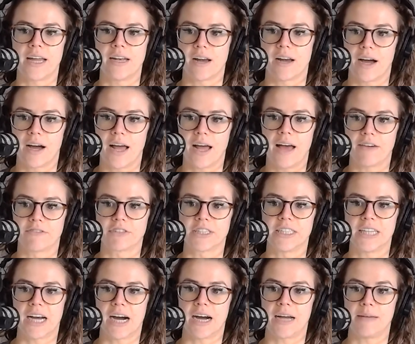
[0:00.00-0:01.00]
and not
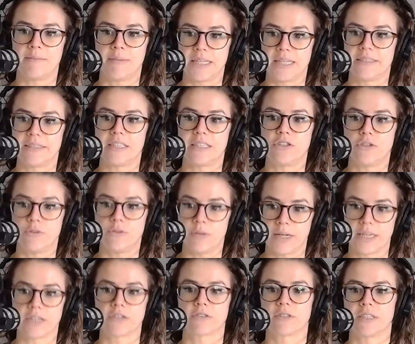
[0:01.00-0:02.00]
every time is it to
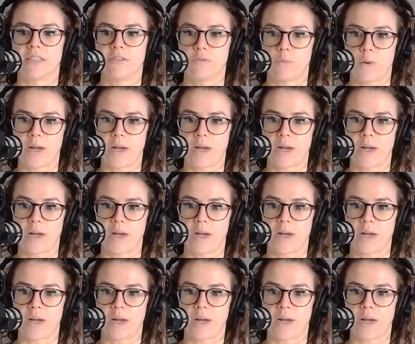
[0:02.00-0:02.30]
increase